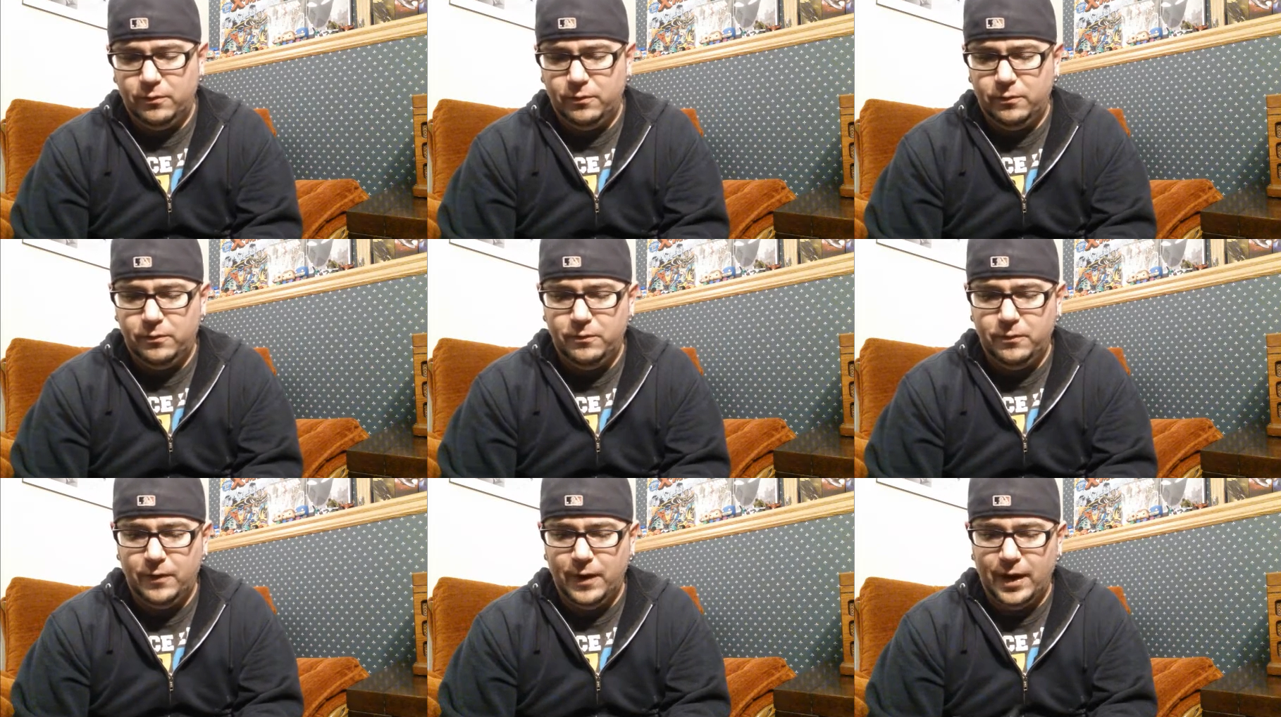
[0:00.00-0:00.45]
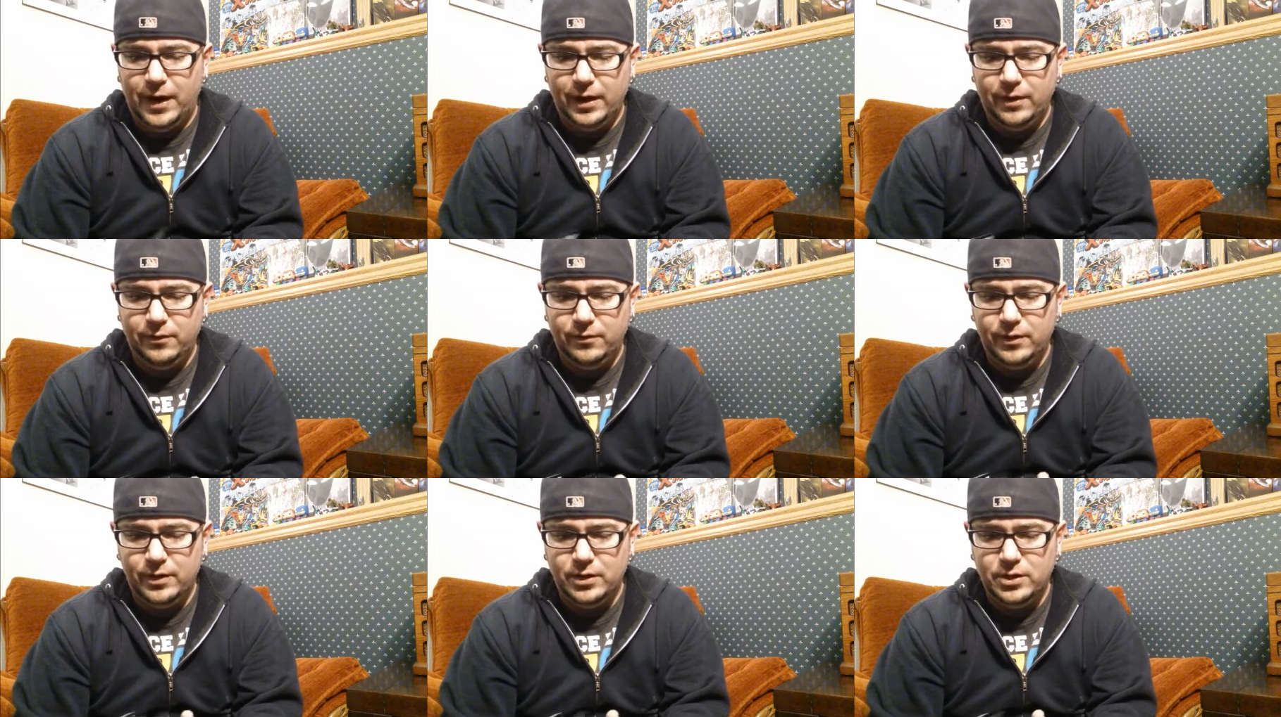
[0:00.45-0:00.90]

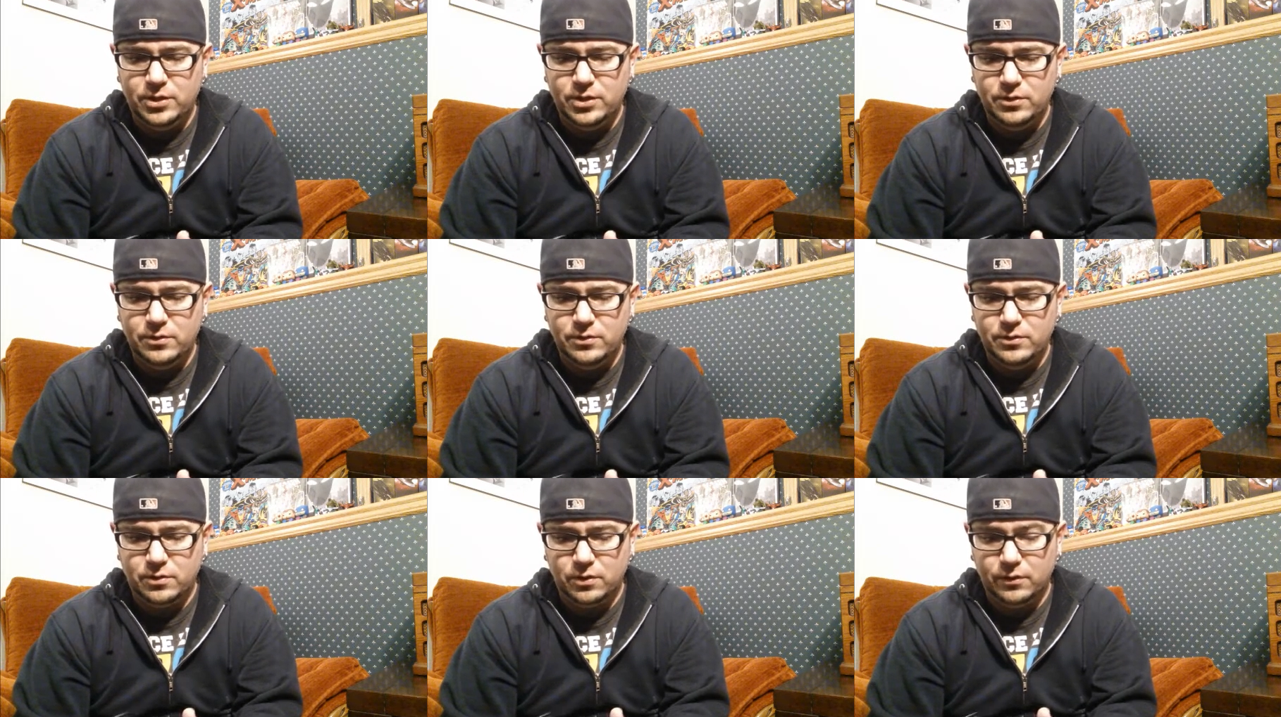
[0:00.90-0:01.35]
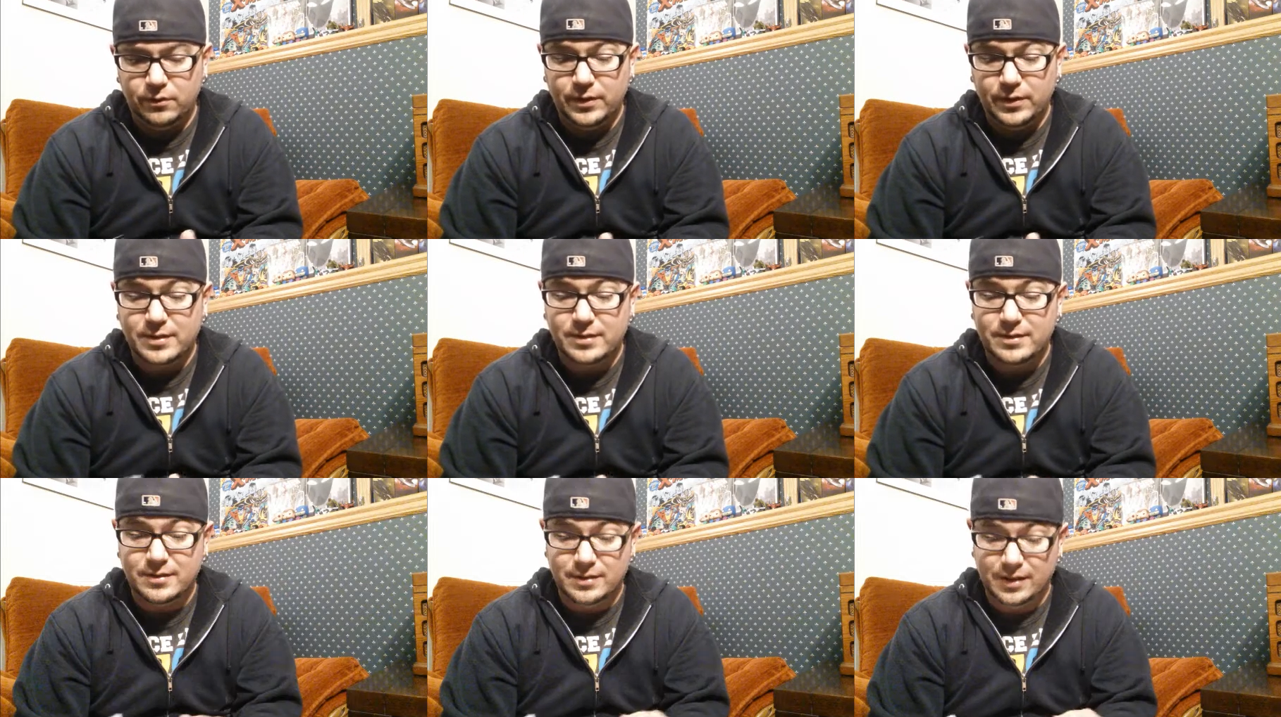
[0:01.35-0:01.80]
five issues or
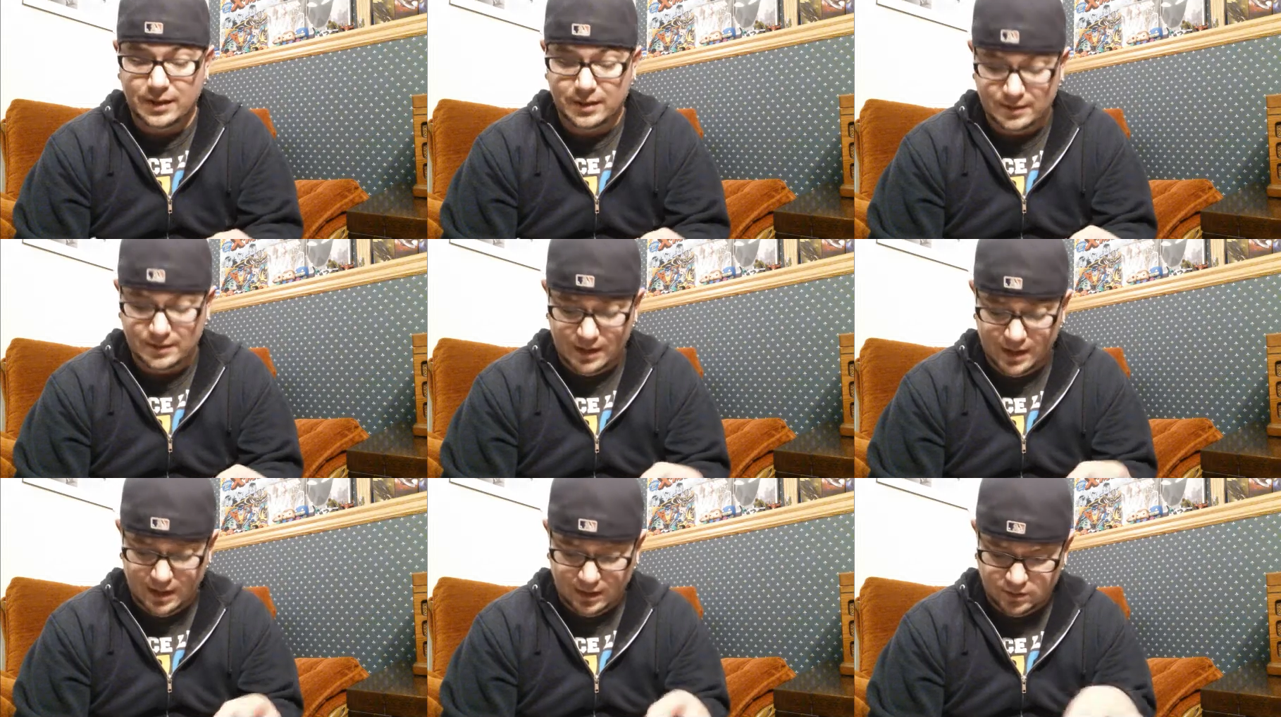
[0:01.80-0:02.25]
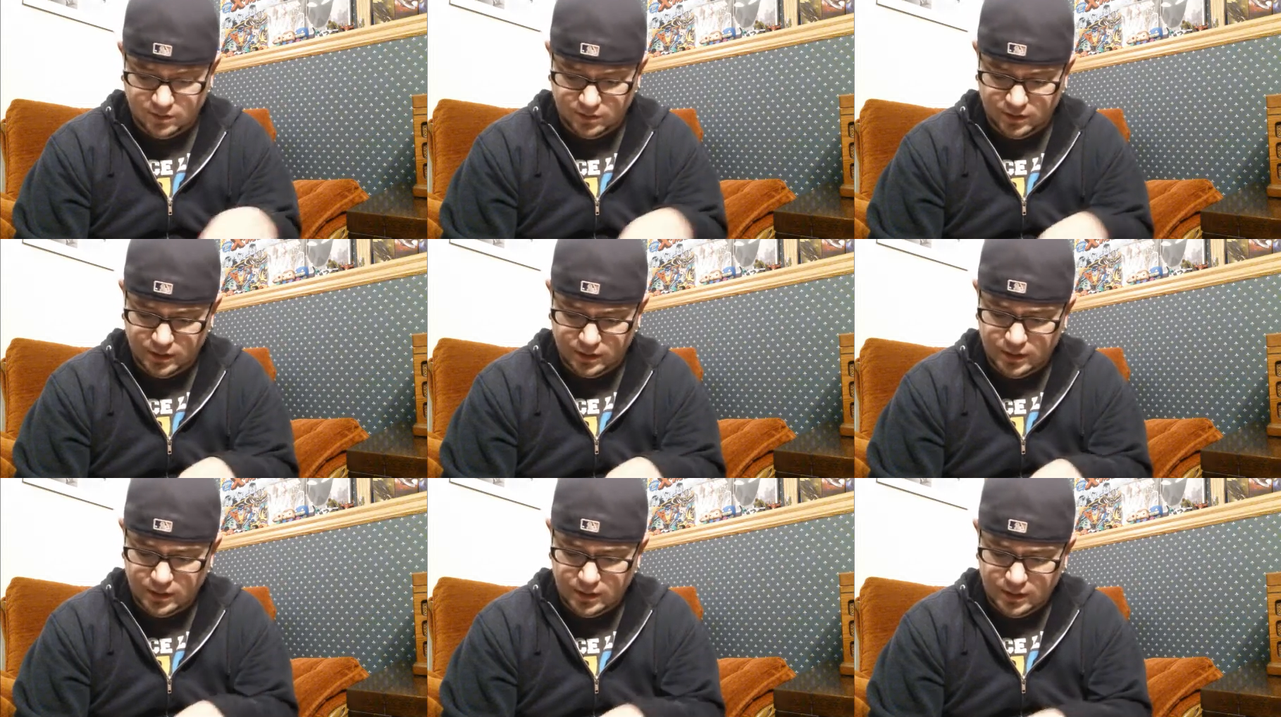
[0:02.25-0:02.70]
if it's six,
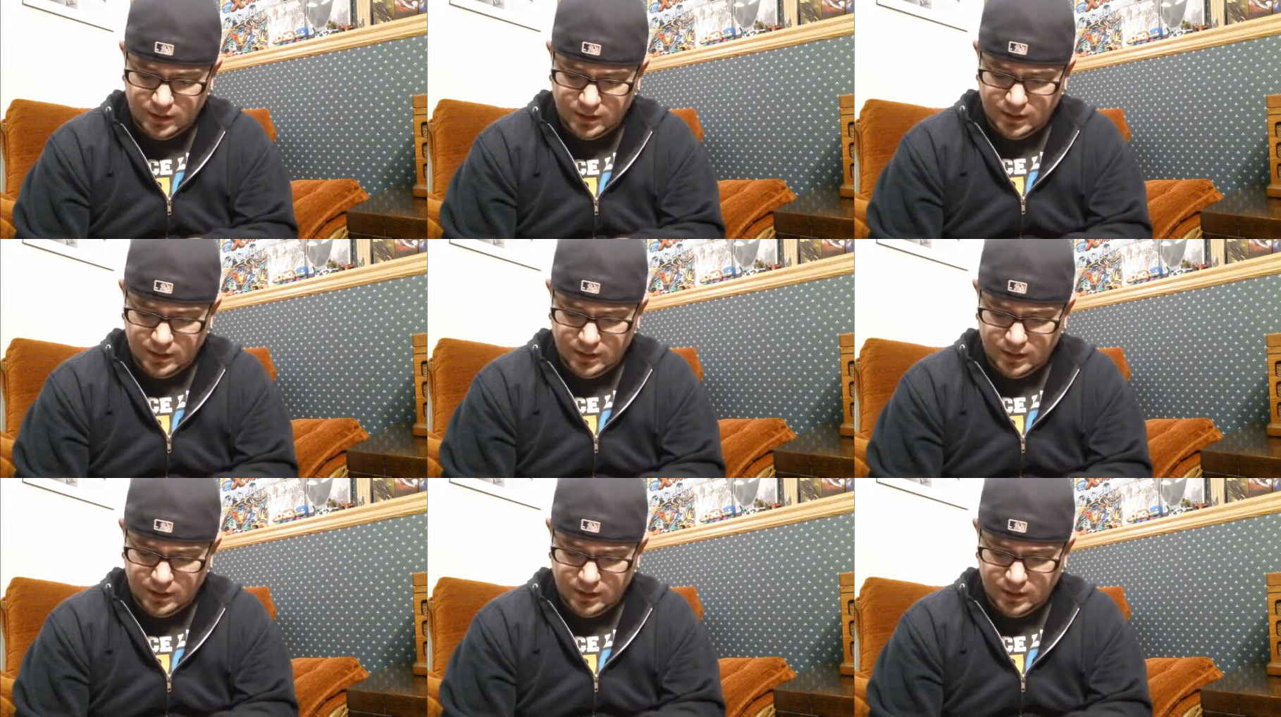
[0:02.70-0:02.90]
actually.